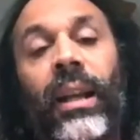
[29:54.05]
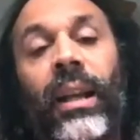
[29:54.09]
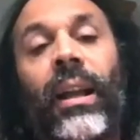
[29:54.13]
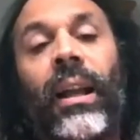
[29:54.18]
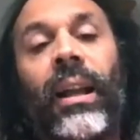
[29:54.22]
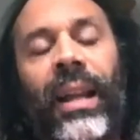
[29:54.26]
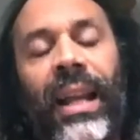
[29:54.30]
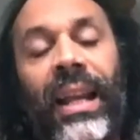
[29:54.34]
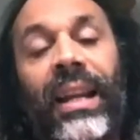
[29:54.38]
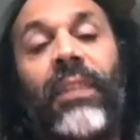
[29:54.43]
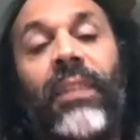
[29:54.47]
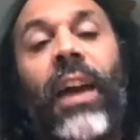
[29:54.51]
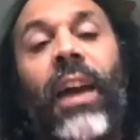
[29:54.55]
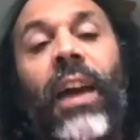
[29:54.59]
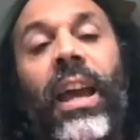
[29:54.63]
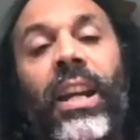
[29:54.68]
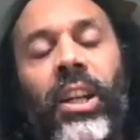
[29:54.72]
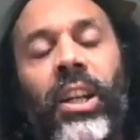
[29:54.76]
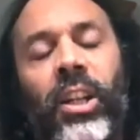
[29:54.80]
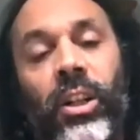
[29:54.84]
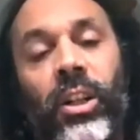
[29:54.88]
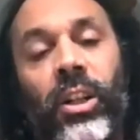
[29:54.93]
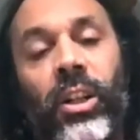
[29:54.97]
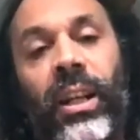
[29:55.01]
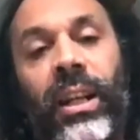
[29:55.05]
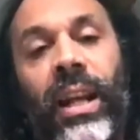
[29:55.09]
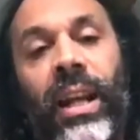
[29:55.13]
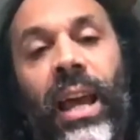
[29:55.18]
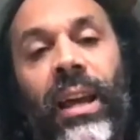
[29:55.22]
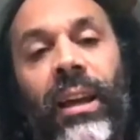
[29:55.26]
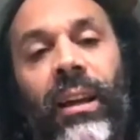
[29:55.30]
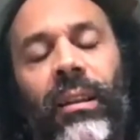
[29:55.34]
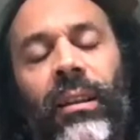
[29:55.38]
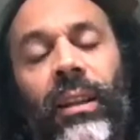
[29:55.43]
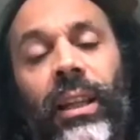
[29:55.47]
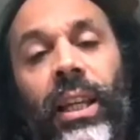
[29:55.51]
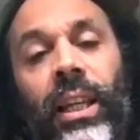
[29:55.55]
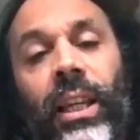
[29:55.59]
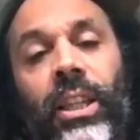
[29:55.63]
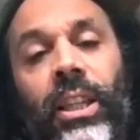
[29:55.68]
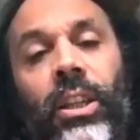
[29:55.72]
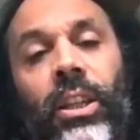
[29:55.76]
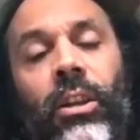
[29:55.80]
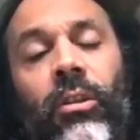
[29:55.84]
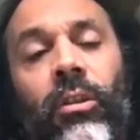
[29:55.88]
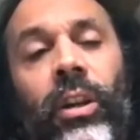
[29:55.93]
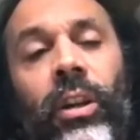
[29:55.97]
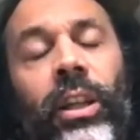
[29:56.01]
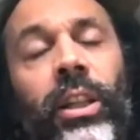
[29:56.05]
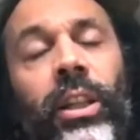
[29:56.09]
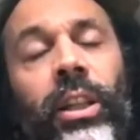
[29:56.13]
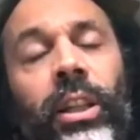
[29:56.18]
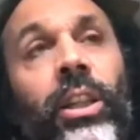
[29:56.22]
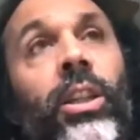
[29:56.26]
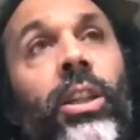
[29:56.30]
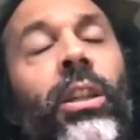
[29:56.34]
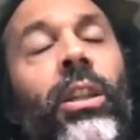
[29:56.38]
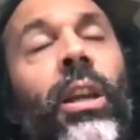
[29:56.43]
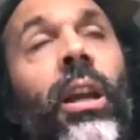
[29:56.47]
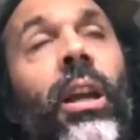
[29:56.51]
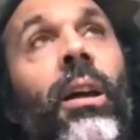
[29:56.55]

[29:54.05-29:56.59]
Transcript: innovation in ECOLISE is,